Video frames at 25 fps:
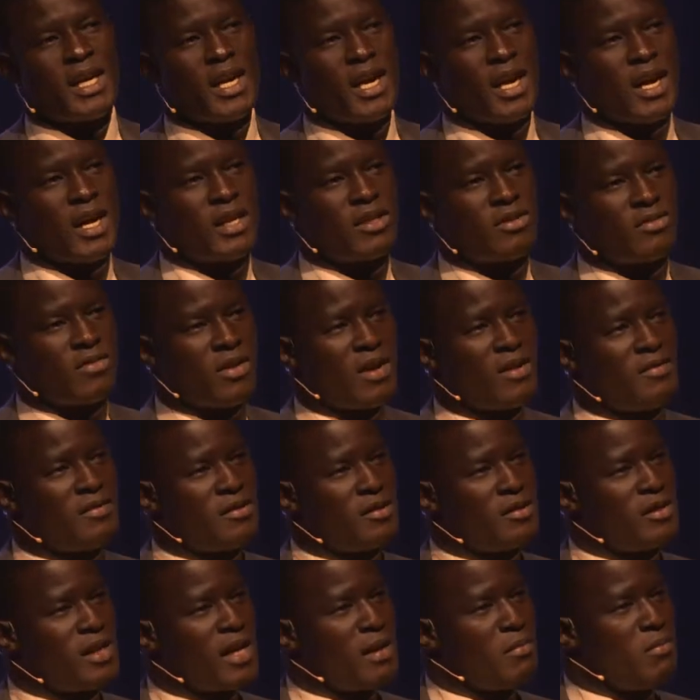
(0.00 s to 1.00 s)
I
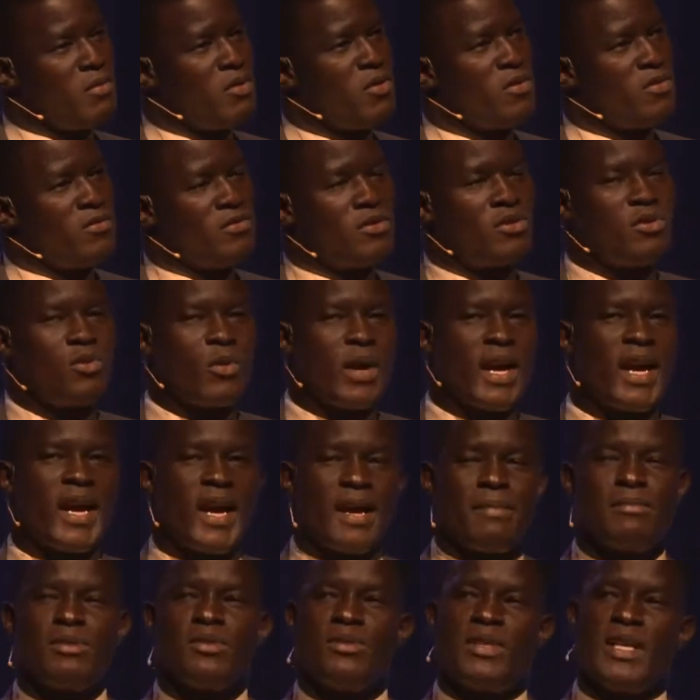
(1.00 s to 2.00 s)
traveled, I moved to where I
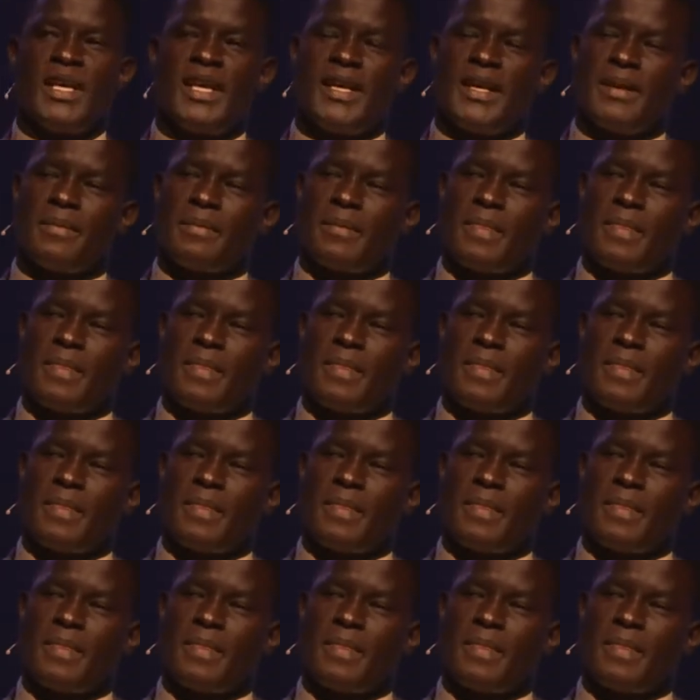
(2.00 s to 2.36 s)
am today,